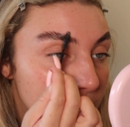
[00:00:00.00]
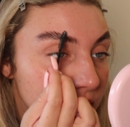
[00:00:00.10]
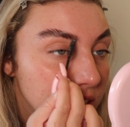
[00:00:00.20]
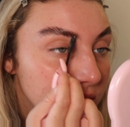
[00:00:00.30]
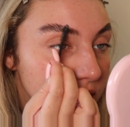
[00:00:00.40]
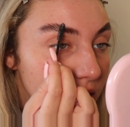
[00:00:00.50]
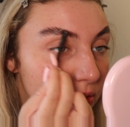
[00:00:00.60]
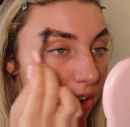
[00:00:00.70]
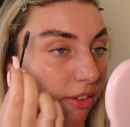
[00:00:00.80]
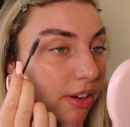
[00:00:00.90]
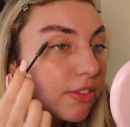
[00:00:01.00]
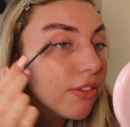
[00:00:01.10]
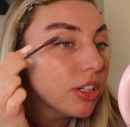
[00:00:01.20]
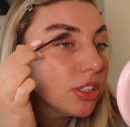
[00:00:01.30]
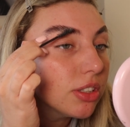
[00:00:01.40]
which is very
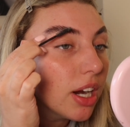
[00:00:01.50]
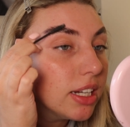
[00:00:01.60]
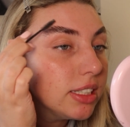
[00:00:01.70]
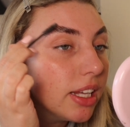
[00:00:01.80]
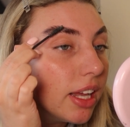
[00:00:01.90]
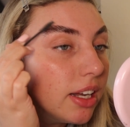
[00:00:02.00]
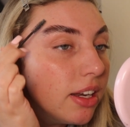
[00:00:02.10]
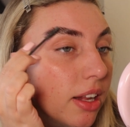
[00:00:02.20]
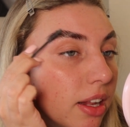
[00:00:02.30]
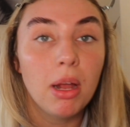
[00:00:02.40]
frustrating.